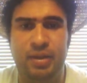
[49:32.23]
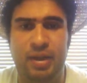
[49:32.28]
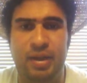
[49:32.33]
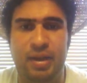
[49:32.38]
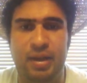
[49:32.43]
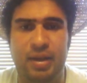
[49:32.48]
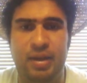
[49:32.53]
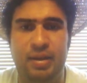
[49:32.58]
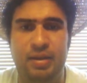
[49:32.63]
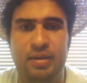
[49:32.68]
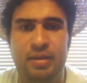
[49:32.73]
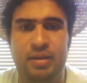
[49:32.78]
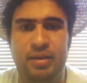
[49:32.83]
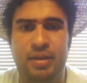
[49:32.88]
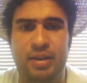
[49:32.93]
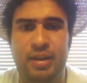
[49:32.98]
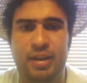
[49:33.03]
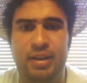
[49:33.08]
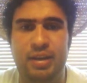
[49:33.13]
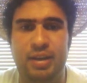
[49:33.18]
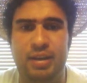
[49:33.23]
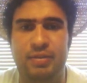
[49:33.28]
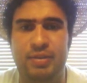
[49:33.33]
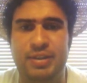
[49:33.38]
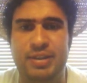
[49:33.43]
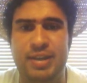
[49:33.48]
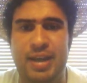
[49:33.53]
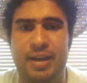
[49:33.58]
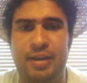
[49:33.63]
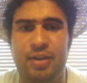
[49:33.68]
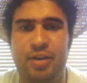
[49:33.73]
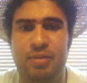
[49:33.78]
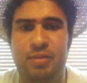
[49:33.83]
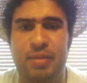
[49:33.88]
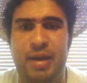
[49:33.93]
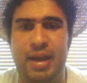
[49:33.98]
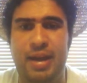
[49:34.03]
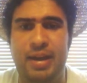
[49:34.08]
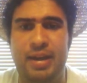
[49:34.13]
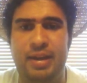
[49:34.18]
and if it's on her
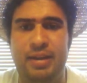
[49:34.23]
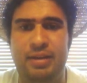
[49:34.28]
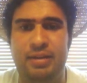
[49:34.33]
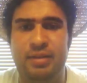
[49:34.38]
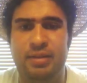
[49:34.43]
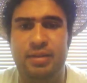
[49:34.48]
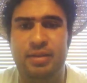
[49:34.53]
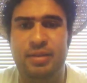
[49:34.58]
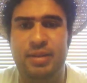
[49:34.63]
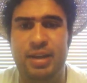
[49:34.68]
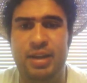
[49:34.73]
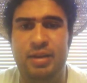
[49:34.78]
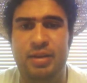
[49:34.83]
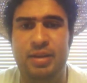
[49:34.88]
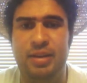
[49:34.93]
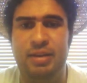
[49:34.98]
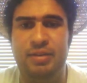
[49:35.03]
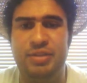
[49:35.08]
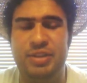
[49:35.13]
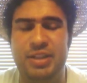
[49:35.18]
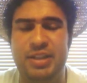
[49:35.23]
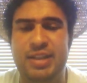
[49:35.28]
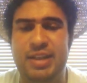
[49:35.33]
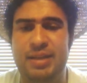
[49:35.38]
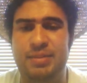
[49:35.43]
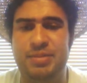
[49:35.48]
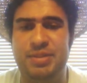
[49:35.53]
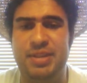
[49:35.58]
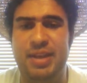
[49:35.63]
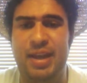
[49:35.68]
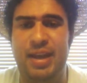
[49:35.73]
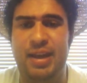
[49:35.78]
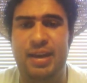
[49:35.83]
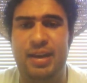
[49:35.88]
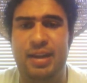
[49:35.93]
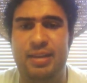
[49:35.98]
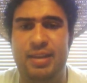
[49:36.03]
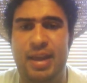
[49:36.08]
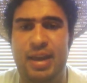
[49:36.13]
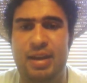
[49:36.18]
mind, then if she keeps saying
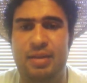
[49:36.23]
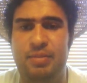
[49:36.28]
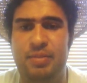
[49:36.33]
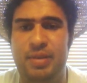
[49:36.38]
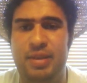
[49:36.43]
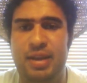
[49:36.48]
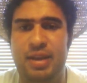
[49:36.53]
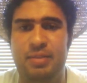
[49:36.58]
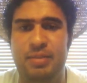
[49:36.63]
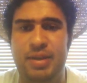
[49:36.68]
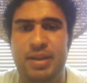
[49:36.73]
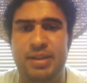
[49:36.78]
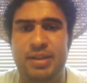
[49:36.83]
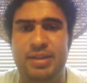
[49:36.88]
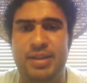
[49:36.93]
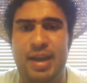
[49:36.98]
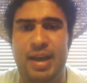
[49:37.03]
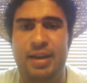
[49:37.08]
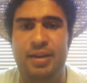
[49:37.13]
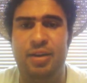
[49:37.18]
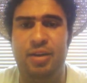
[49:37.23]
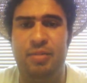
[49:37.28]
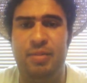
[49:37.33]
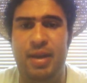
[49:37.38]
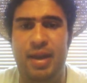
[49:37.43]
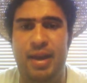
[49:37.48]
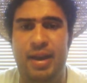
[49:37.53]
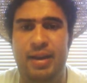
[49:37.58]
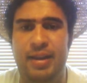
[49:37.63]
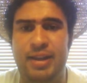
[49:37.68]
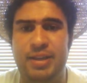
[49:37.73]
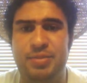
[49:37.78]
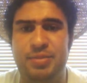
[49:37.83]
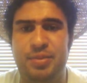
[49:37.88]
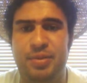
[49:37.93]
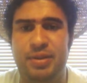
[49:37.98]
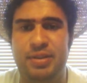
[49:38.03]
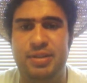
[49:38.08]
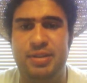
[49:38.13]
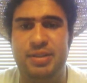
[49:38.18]
it, then it means it's on her mind. That's
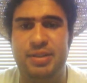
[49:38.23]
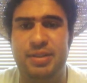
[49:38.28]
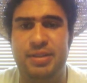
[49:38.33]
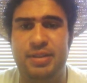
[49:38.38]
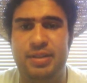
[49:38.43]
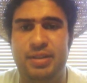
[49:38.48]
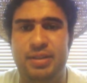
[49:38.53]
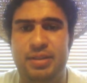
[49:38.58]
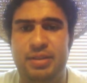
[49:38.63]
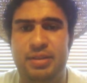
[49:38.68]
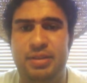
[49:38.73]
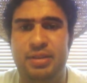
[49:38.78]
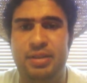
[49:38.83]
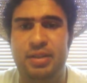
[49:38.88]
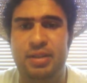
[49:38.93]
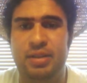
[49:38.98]
pretty serious.